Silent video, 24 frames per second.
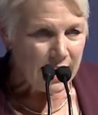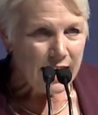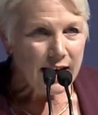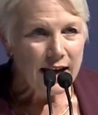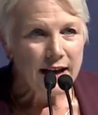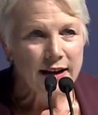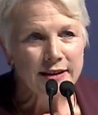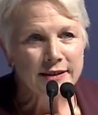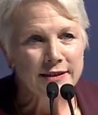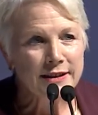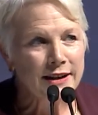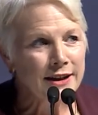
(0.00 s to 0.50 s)

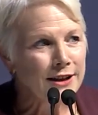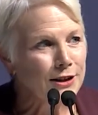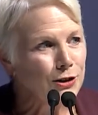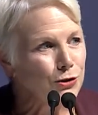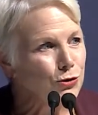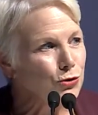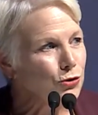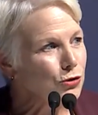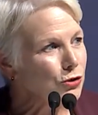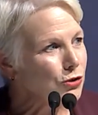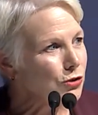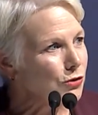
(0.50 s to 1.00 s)
and I
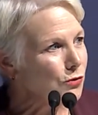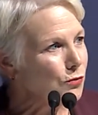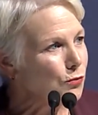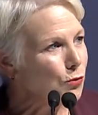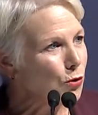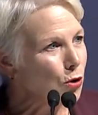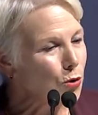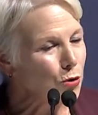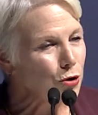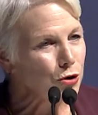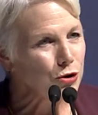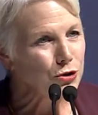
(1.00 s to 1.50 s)
look
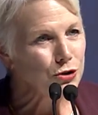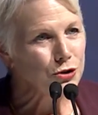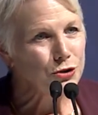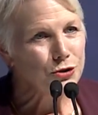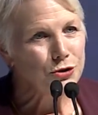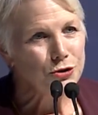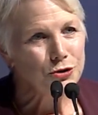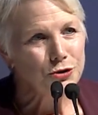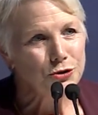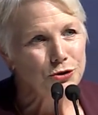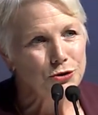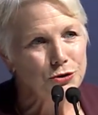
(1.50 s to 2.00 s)
forward
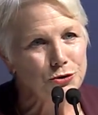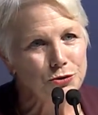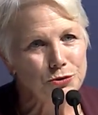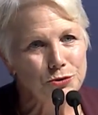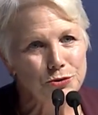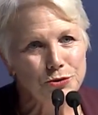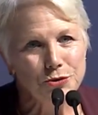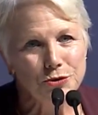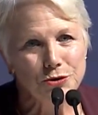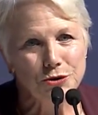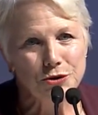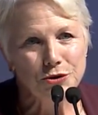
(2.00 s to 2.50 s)

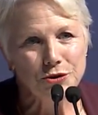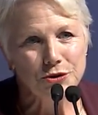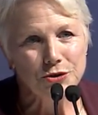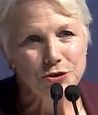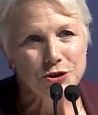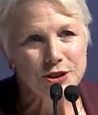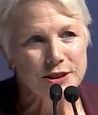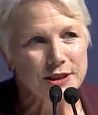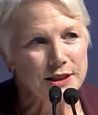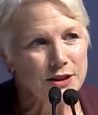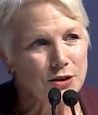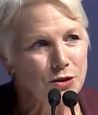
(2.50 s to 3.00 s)
to
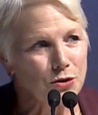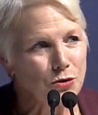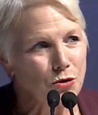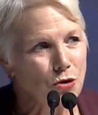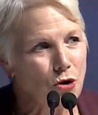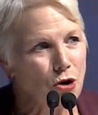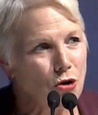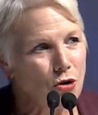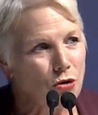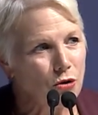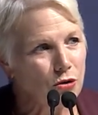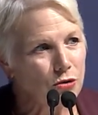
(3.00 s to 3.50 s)
seeing
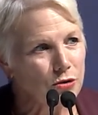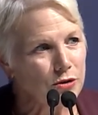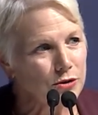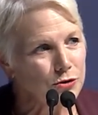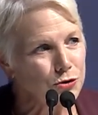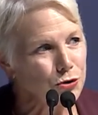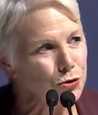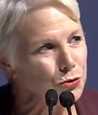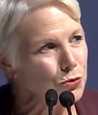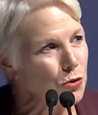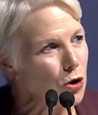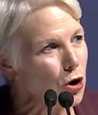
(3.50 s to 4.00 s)
all,
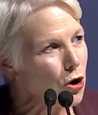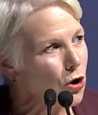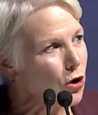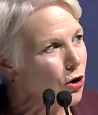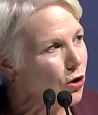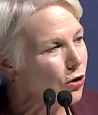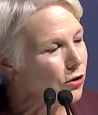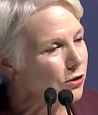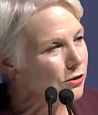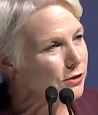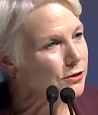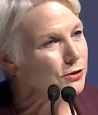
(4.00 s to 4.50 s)
you
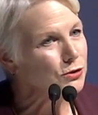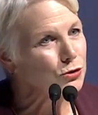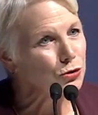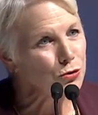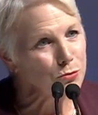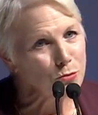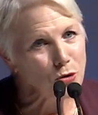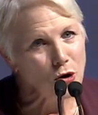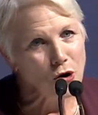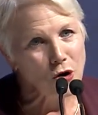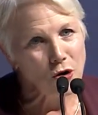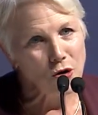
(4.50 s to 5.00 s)
all
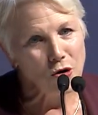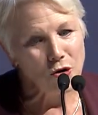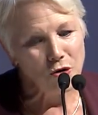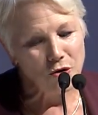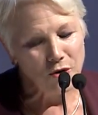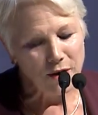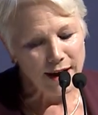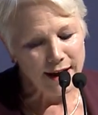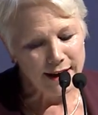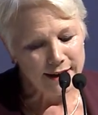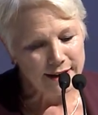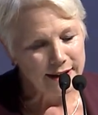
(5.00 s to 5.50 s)

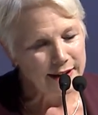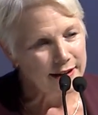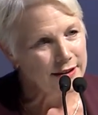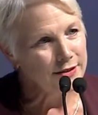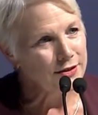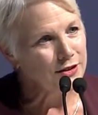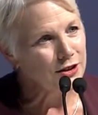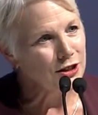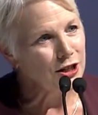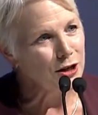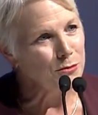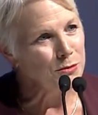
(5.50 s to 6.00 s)
tomorrow and
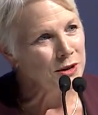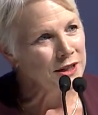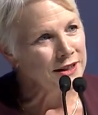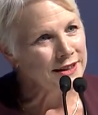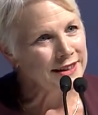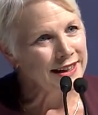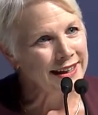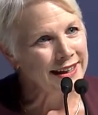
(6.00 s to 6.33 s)
in the coming